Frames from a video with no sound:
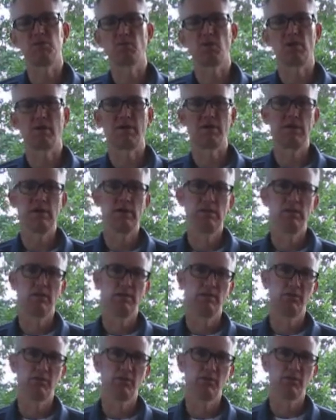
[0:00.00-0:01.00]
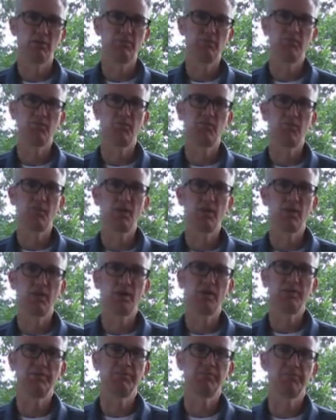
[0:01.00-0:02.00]
where you know,
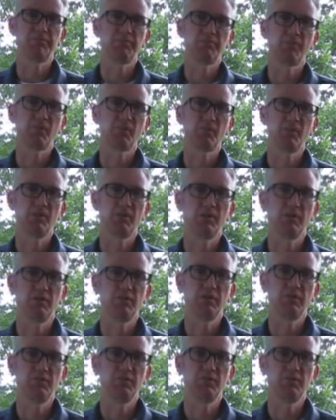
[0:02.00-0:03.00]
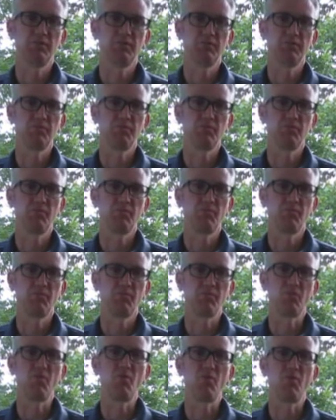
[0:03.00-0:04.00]
uh, uh,
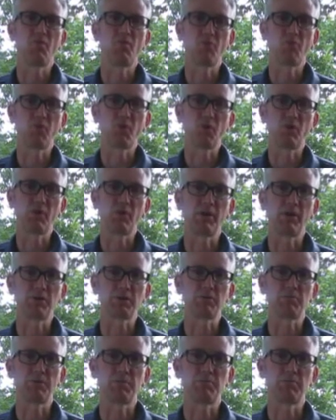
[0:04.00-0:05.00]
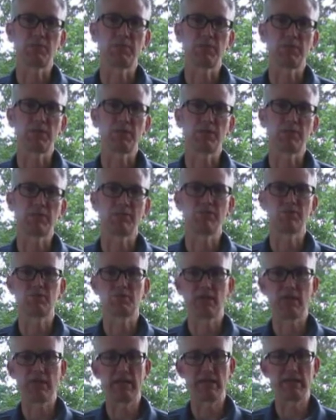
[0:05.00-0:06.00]
for for congressional representation,
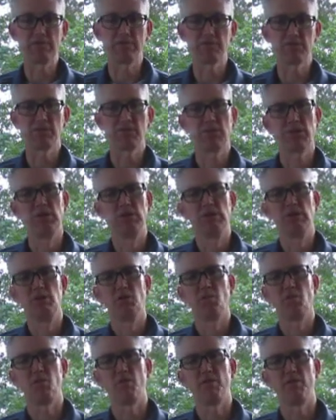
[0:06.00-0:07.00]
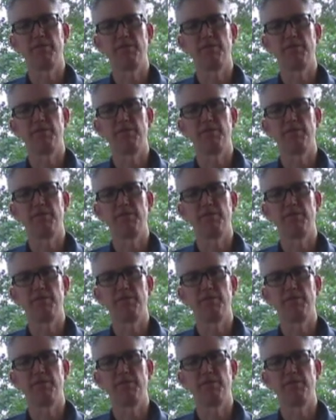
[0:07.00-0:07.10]
slaves were three